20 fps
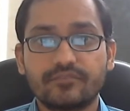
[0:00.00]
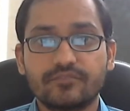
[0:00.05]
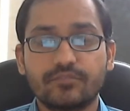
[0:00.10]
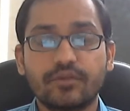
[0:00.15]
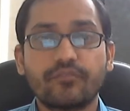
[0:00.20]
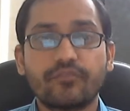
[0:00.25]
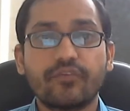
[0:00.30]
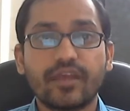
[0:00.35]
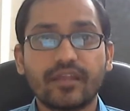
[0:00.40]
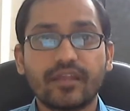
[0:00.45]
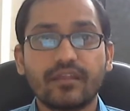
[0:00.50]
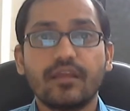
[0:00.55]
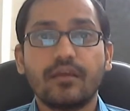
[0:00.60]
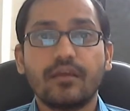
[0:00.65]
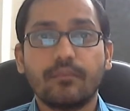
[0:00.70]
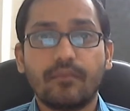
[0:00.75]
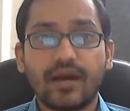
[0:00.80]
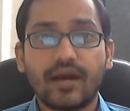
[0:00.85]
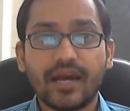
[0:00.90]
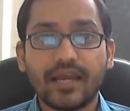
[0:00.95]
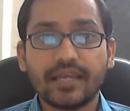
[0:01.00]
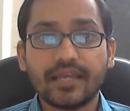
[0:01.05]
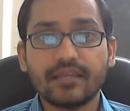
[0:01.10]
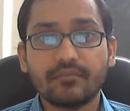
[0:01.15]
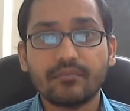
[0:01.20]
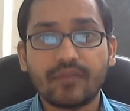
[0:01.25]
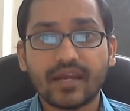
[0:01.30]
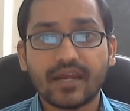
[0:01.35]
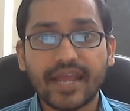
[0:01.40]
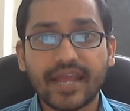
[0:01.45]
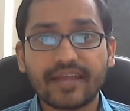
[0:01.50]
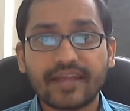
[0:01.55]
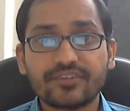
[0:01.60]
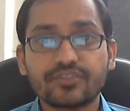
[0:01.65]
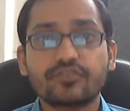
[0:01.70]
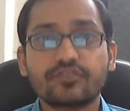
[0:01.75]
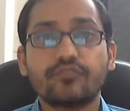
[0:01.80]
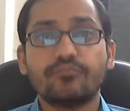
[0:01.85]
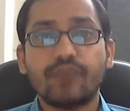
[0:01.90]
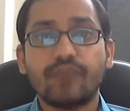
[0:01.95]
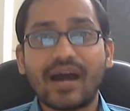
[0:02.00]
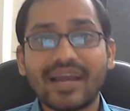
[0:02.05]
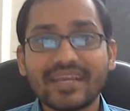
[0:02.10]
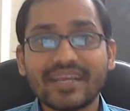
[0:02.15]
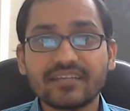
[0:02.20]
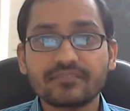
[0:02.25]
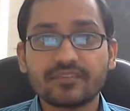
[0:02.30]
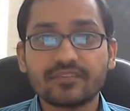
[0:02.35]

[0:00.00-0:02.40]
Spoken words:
but when my action of buying